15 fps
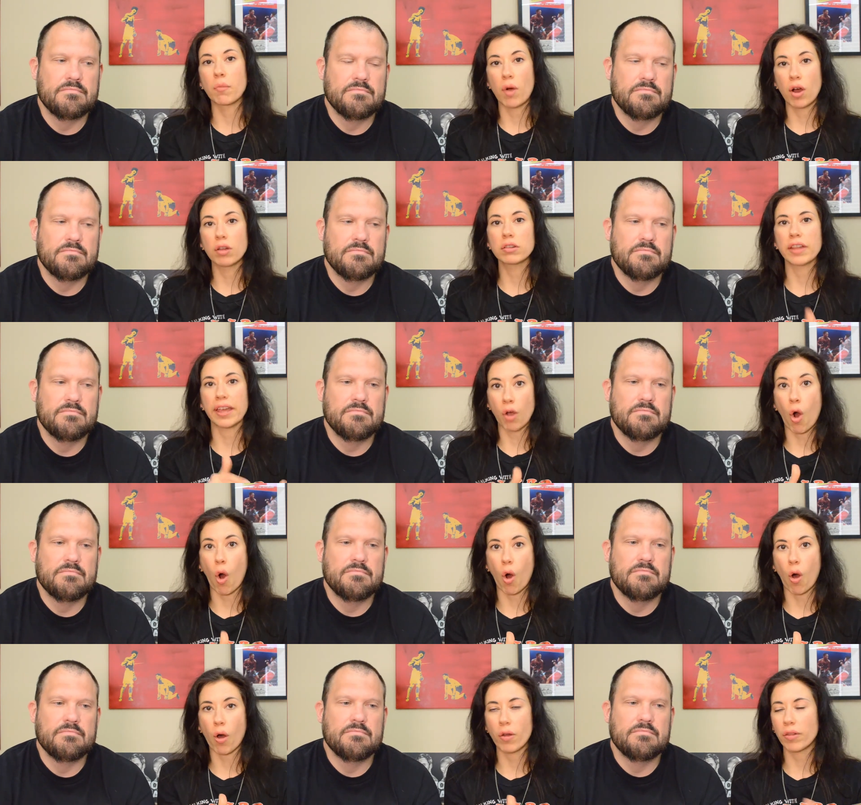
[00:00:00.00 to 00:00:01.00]
Speaker 1: them, like,
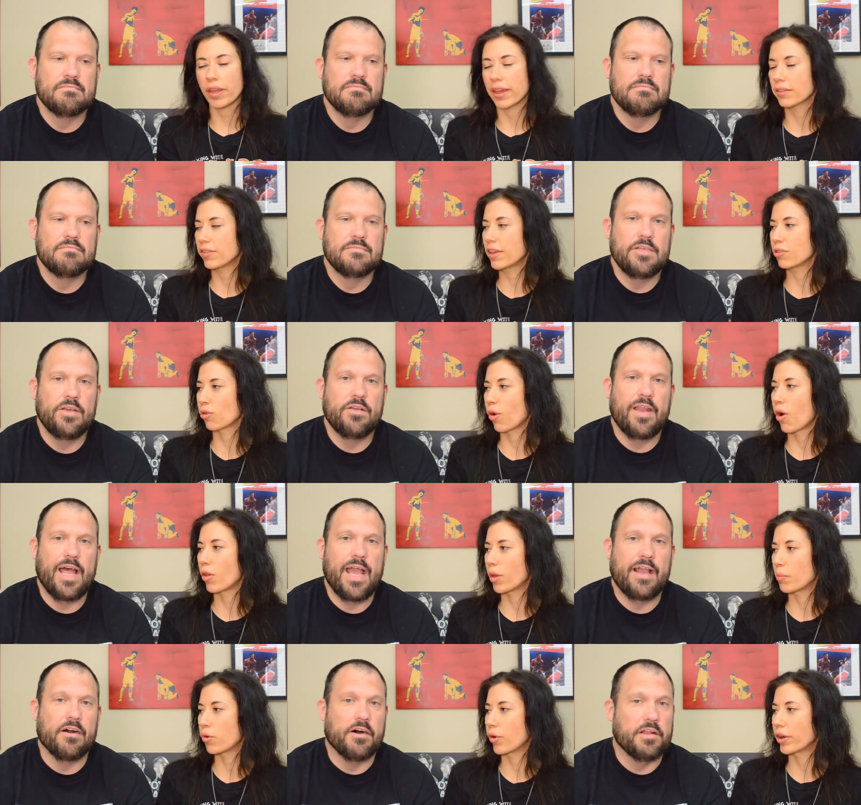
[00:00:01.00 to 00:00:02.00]
all. Like, think You all
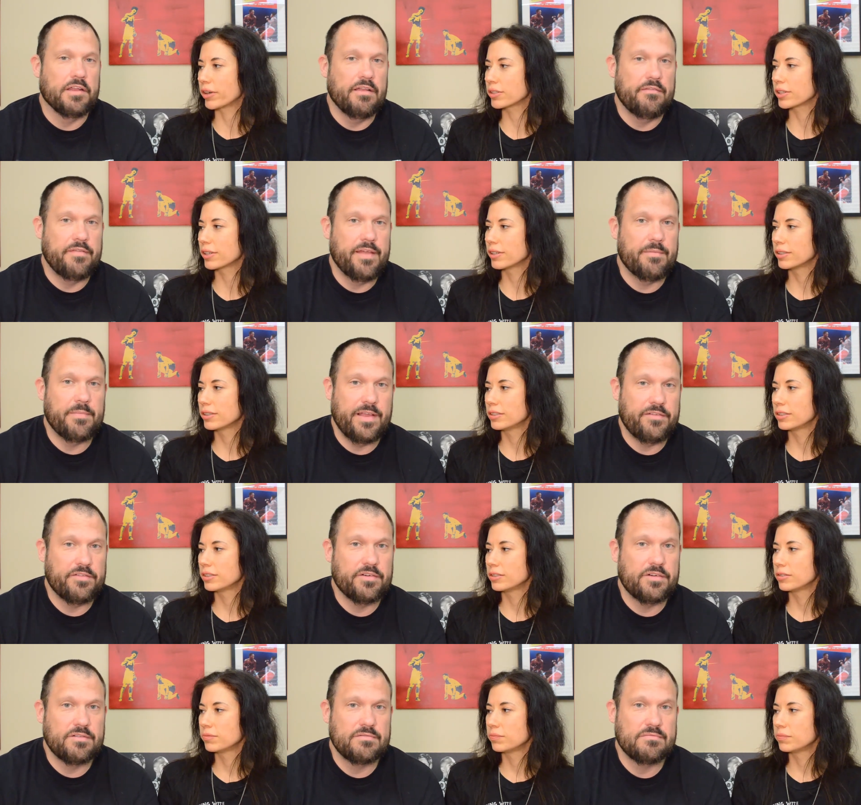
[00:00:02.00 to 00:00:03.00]
like important. all of them,
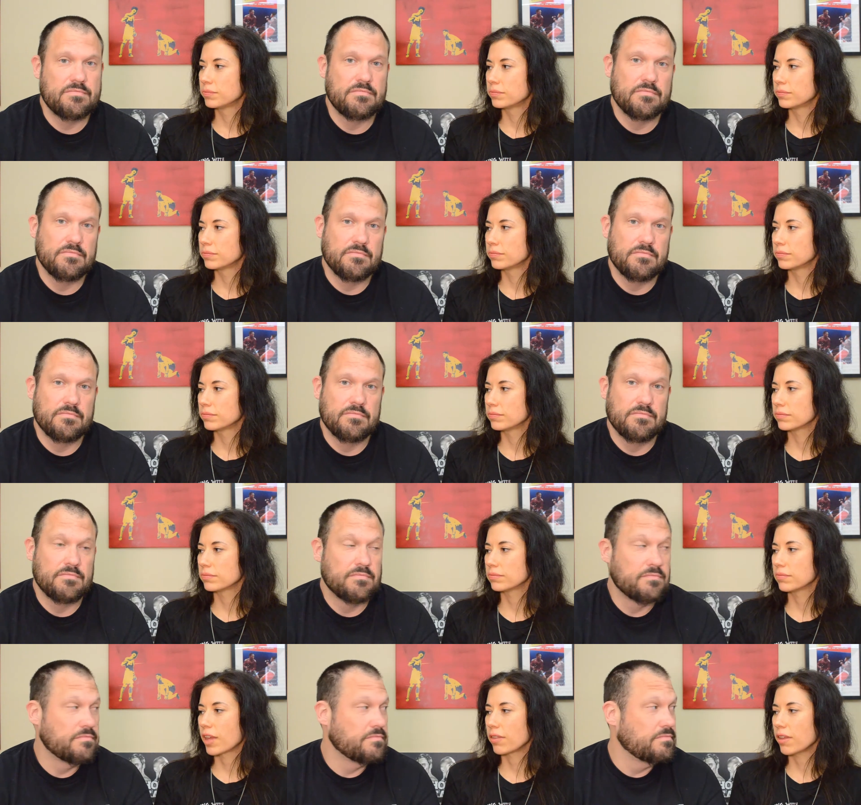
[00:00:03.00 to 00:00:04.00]
Rachel?
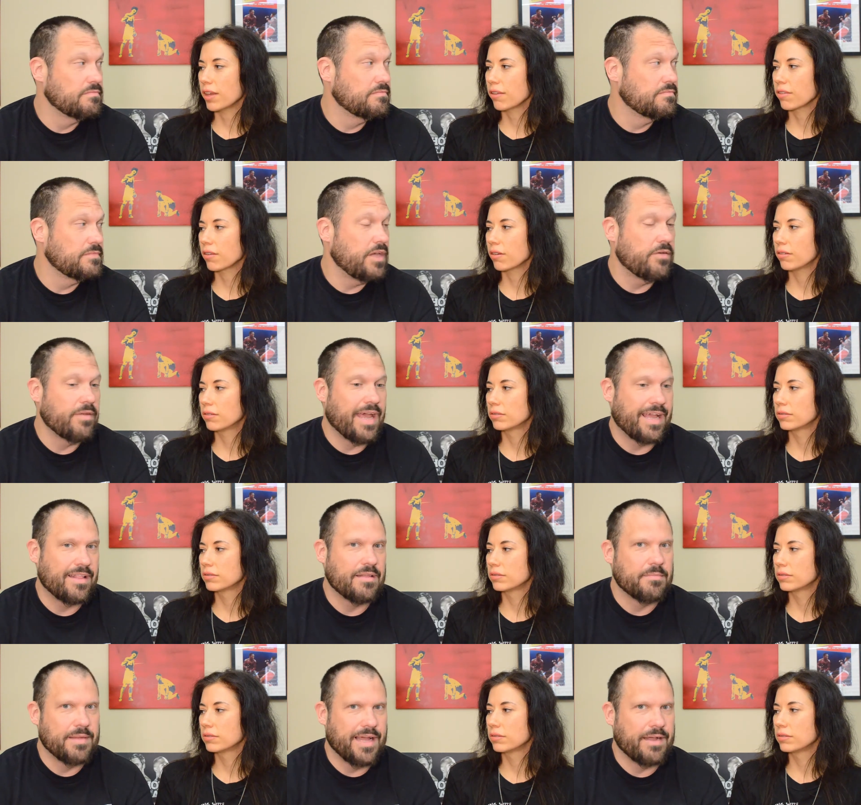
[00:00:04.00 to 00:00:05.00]
I think so. You like
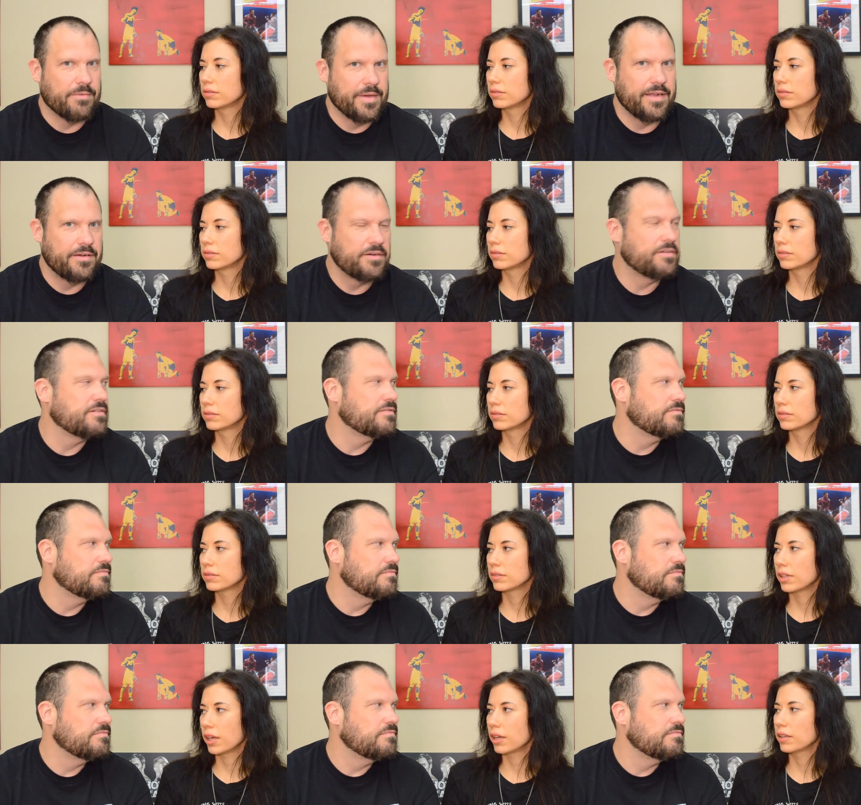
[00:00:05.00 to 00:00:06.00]
the Black Widow?
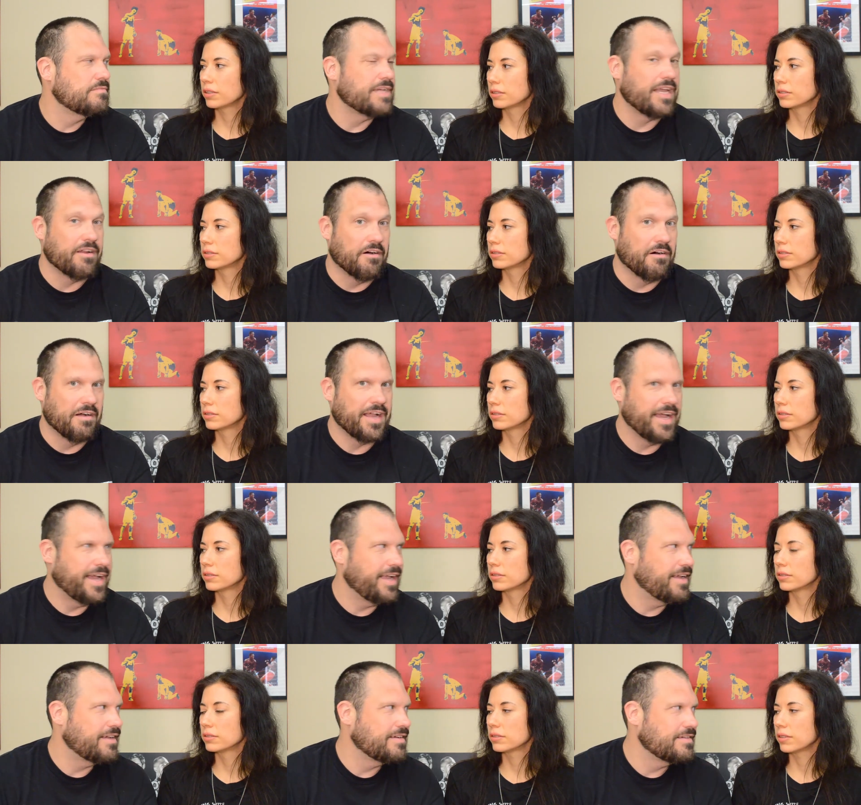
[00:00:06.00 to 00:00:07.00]
Speaker 2: Yeah.
Speaker 1: And
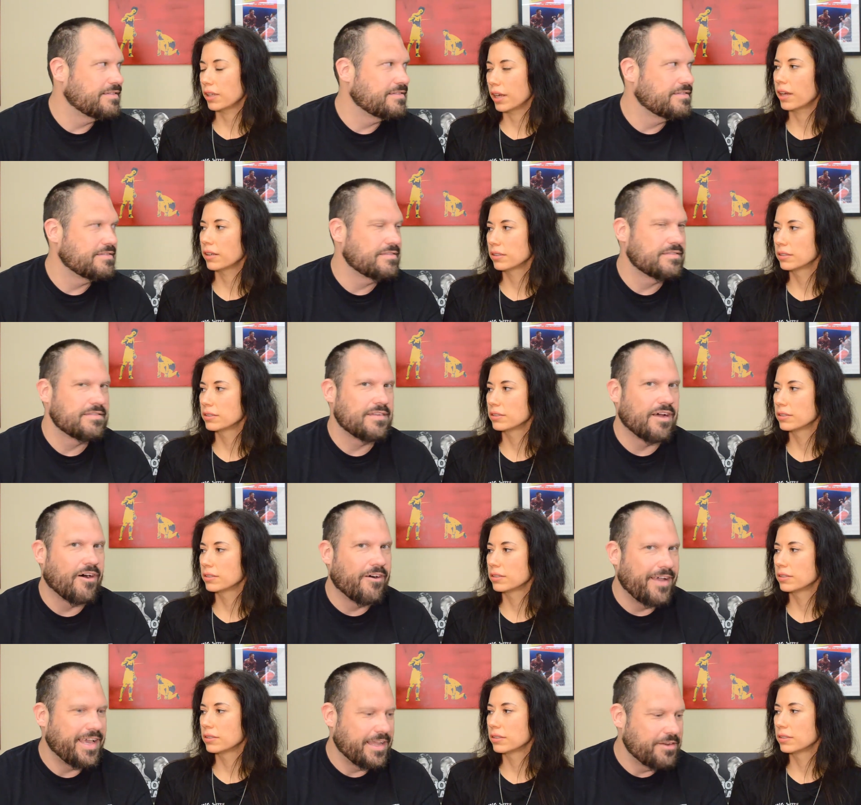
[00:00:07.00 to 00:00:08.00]
Hawkeye?
Speaker 2: Yeah.
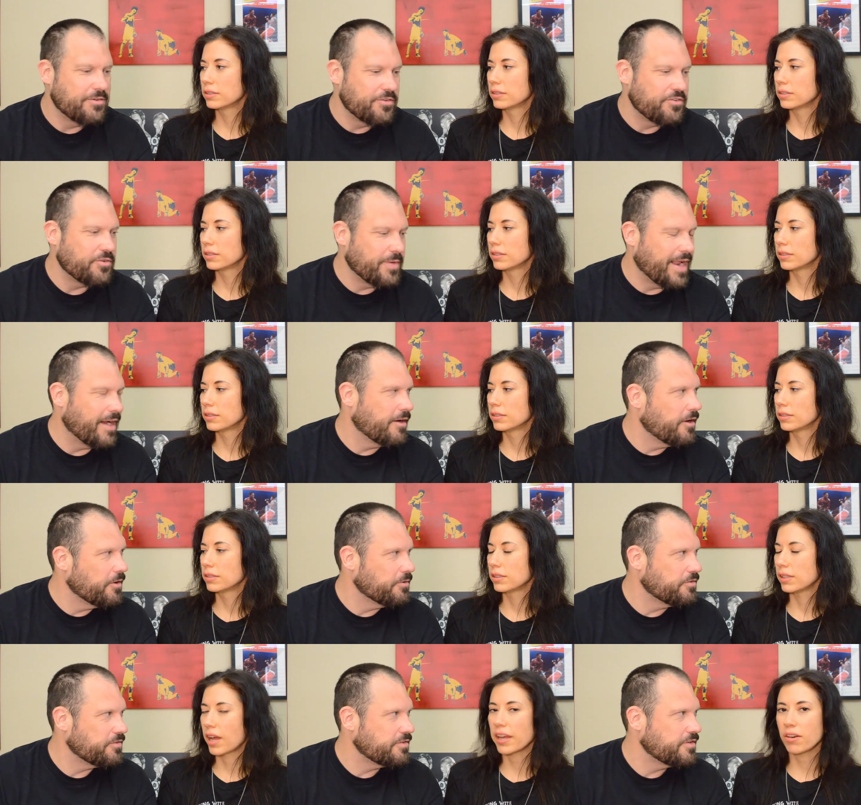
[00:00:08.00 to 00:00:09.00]
Speaker 1: All he can do is shoot
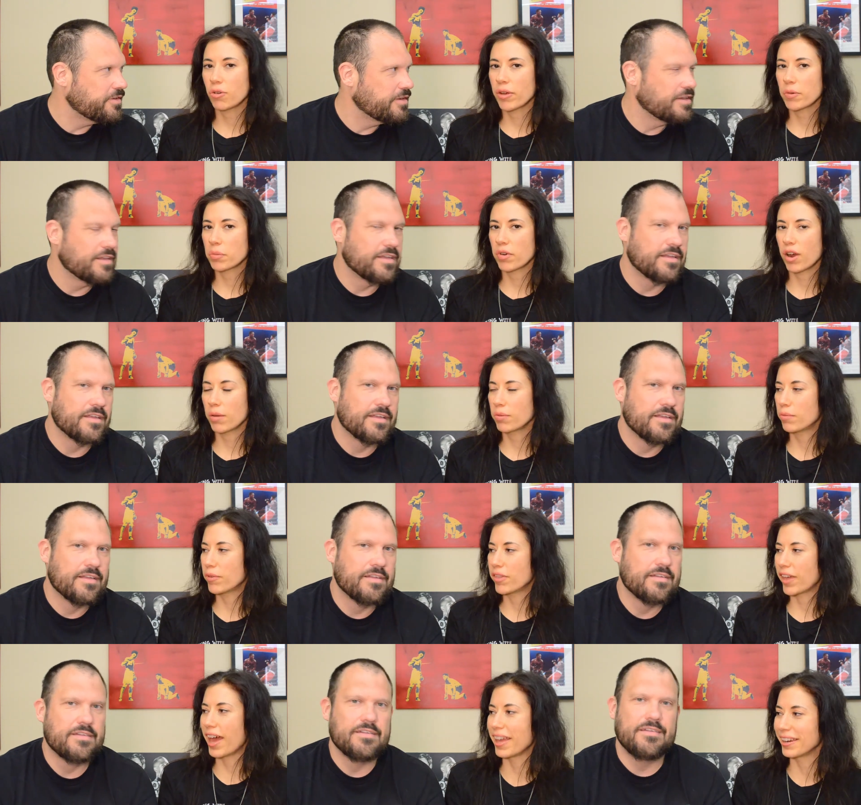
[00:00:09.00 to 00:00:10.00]
arrows.
Speaker 2: I don't have a
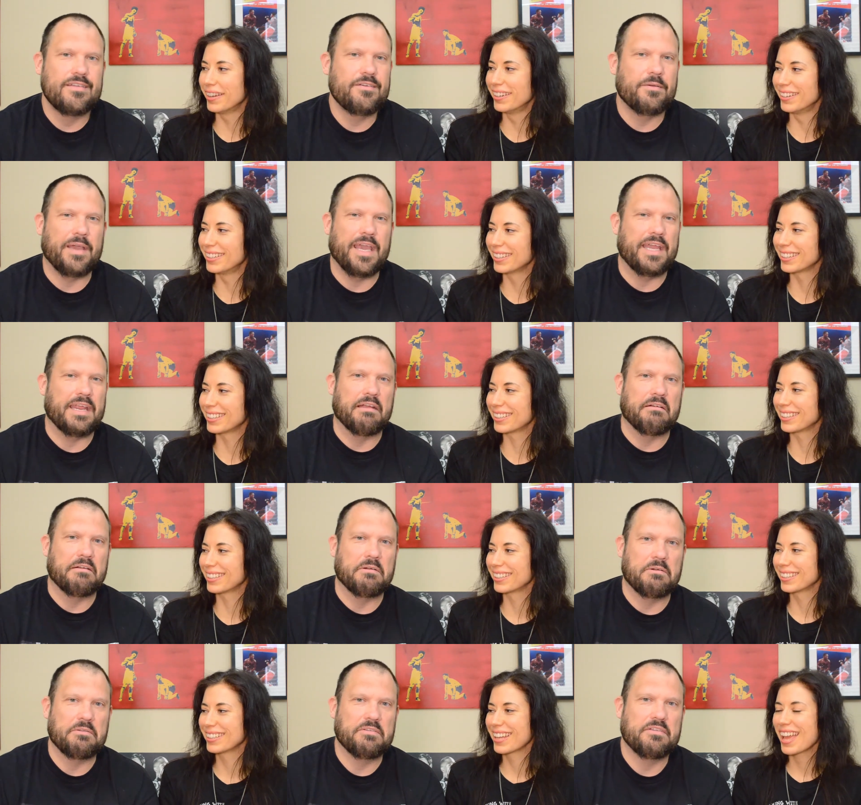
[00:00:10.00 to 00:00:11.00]
problem
Speaker 1: with that. You hate
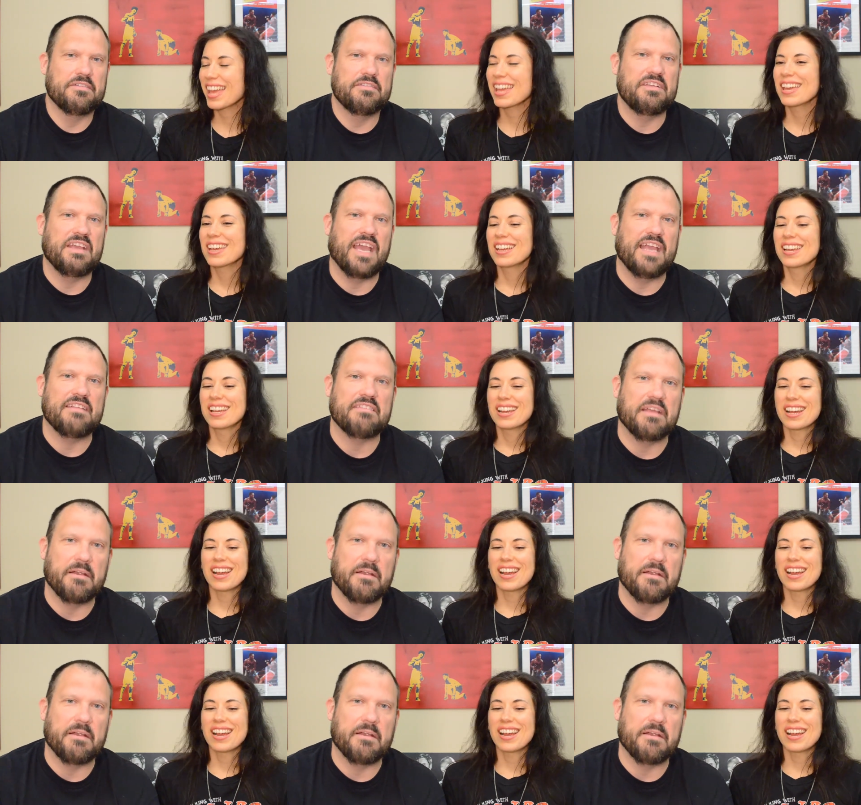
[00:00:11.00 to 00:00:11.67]
arrows. She hates